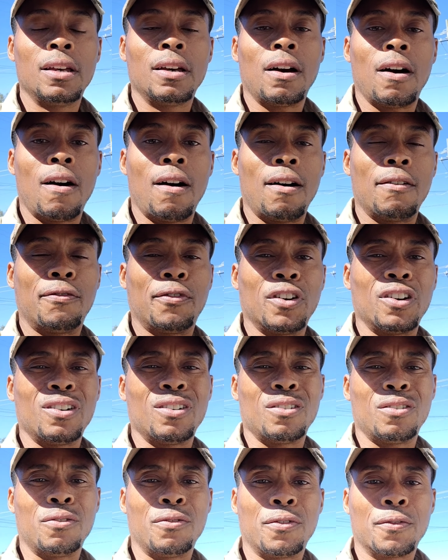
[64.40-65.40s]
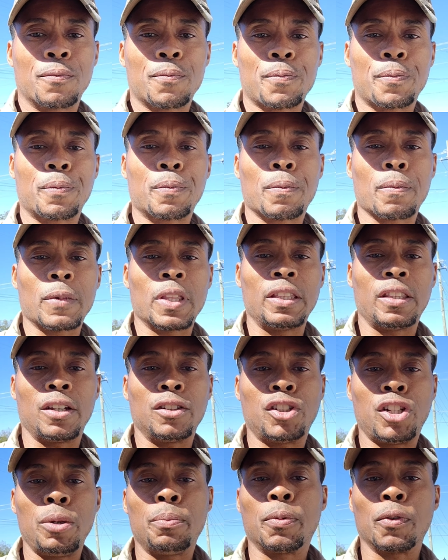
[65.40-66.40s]
off of the
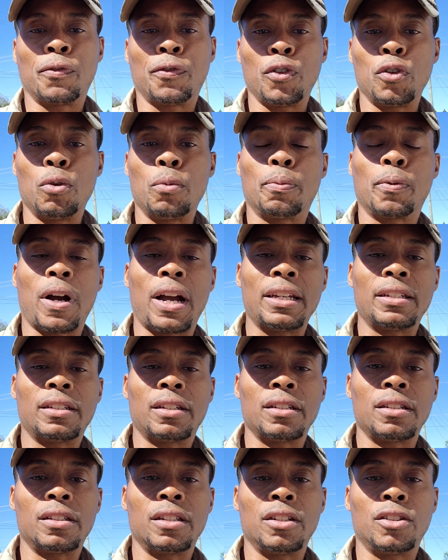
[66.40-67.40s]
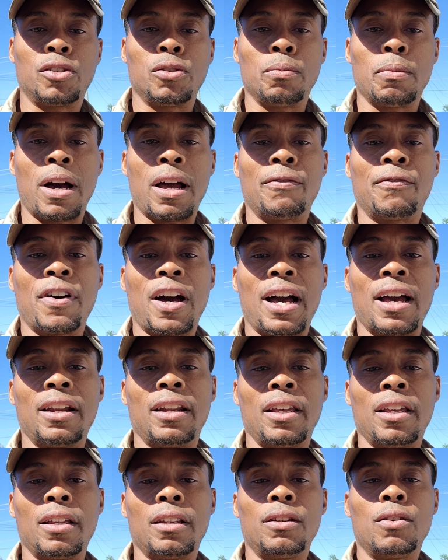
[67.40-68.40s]
cheaper fuel prices that you might find
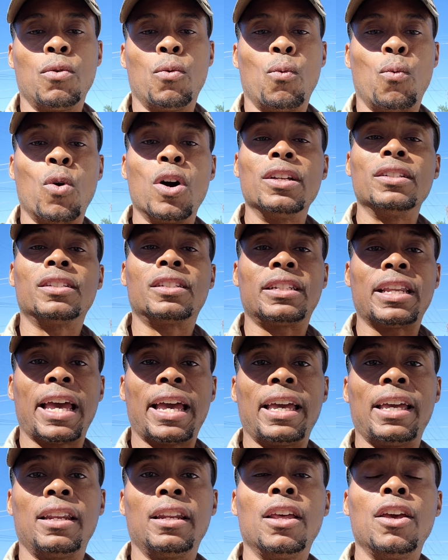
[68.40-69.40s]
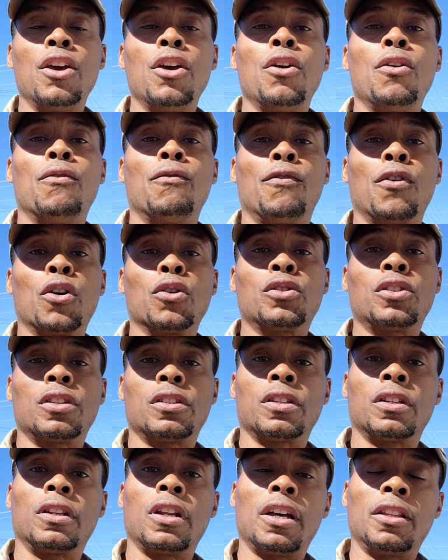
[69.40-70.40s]
in one state
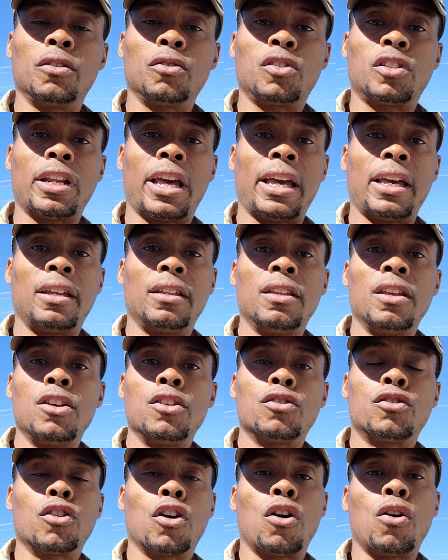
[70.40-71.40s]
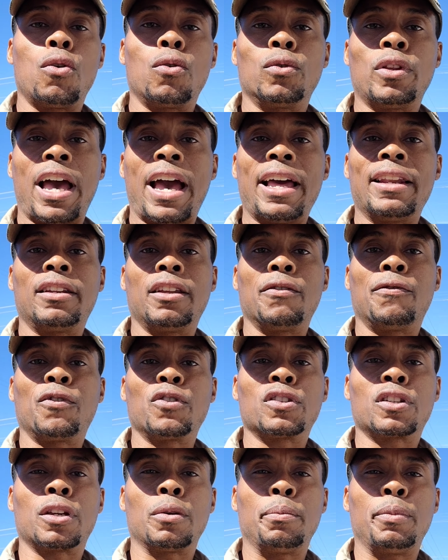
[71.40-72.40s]
versus another state. So that
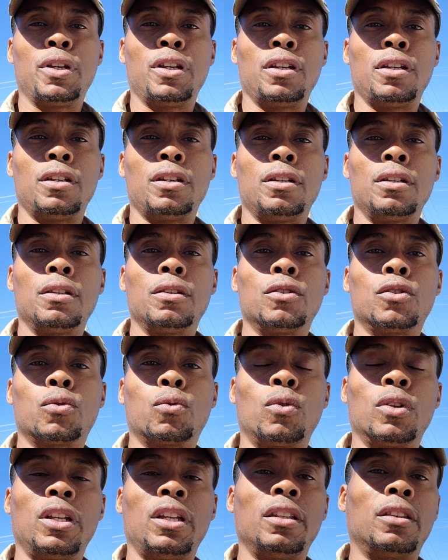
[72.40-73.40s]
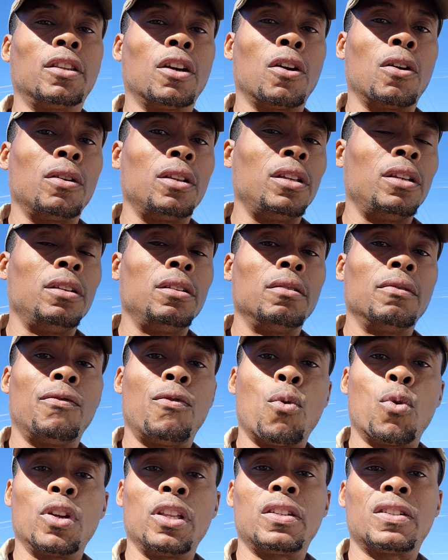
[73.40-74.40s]
difference could be 20, 30,
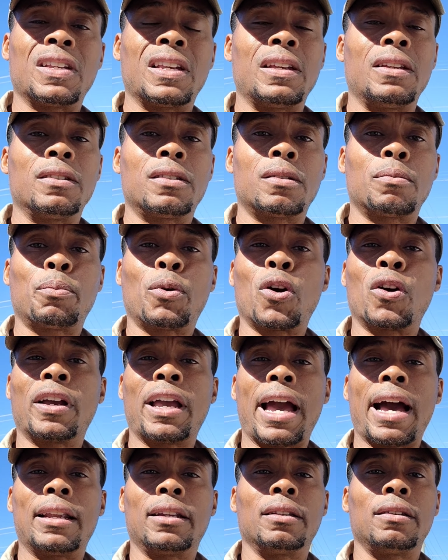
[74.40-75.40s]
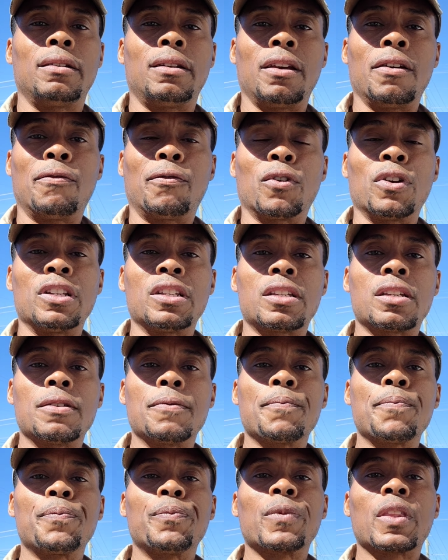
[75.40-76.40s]
40 cents per gallon difference.
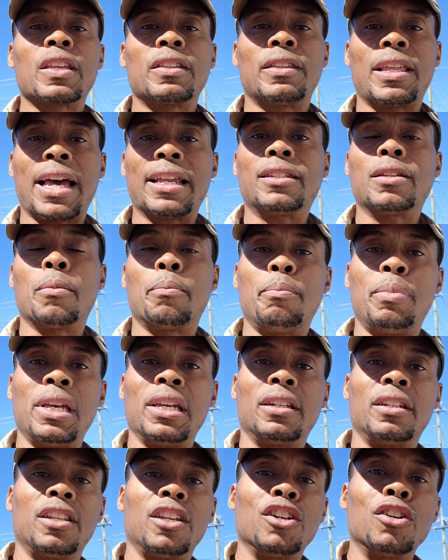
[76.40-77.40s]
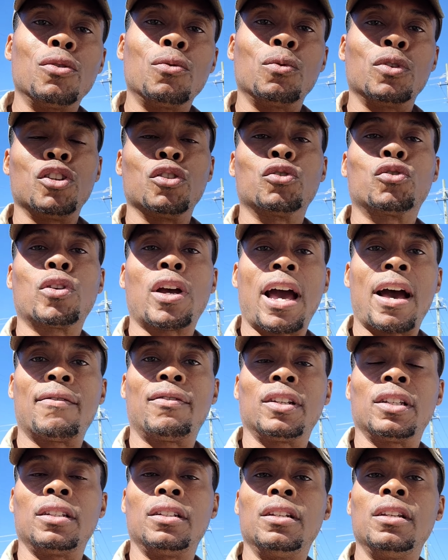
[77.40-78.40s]
That's a big deal when you're
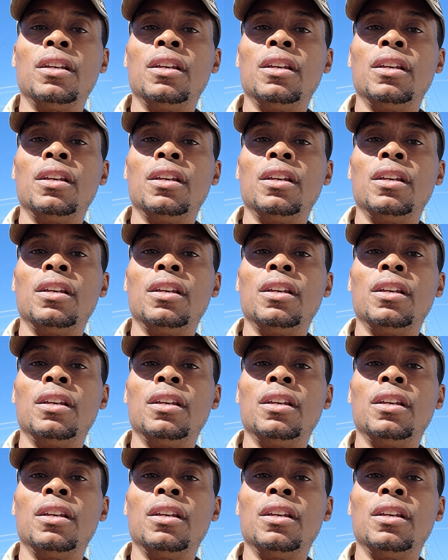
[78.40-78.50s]
traveling